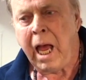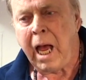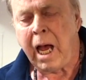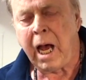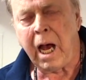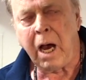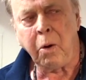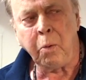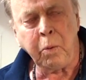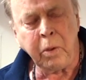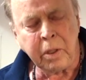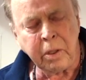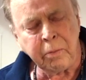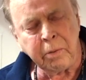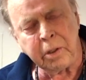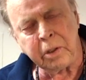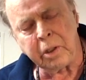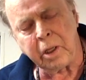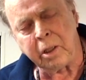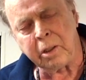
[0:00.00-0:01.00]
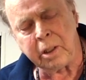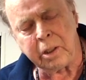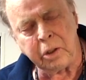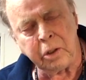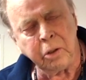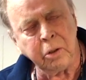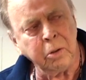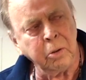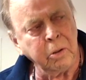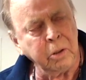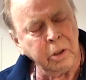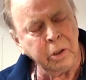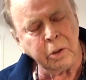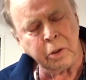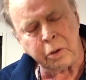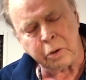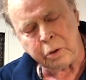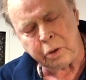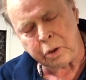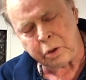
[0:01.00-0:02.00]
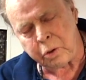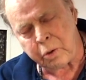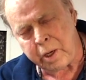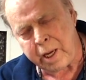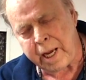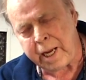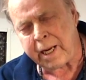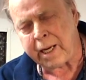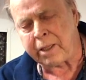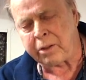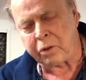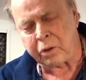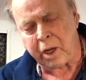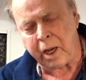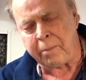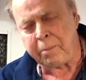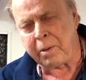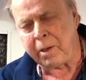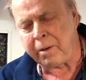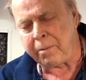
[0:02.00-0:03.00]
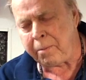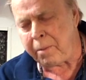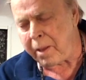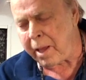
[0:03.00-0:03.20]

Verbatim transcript: Uh, with the result that you, you create excitement